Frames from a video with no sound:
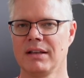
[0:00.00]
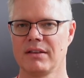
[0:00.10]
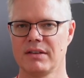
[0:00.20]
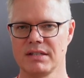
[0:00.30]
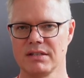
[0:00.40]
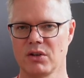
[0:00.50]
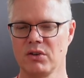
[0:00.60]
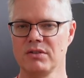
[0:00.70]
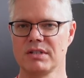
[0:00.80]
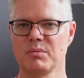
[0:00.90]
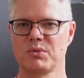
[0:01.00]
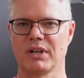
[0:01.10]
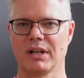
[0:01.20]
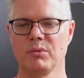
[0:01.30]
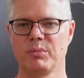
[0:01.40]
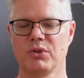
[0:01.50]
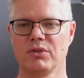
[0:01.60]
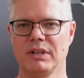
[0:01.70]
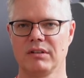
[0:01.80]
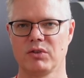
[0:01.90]
This is a good tip to help
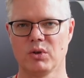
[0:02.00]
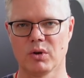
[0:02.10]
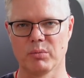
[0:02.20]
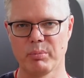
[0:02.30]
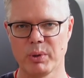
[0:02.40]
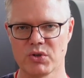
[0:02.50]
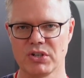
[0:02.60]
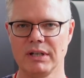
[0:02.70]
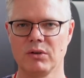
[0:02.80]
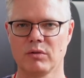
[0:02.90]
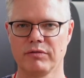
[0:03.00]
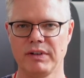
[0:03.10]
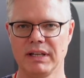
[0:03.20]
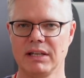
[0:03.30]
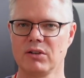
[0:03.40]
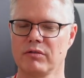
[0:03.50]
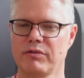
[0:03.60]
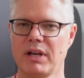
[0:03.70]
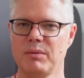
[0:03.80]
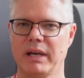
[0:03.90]
you if you are pushing or flicking your
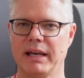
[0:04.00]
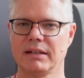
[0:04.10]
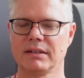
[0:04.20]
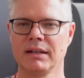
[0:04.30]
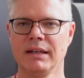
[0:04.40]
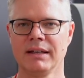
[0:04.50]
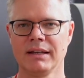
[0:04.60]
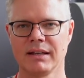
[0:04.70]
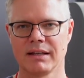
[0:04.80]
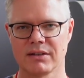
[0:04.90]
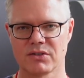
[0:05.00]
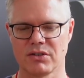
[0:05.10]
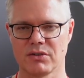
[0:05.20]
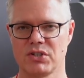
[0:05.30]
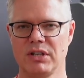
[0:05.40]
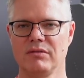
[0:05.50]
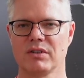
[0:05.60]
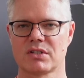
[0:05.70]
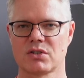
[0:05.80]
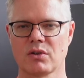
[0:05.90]
frame hand to achieve
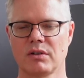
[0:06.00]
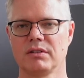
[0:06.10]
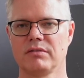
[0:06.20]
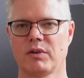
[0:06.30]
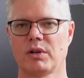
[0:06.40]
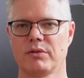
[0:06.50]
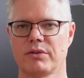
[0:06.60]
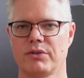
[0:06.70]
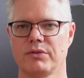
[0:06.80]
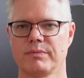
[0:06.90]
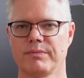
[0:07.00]
a solid follow-through.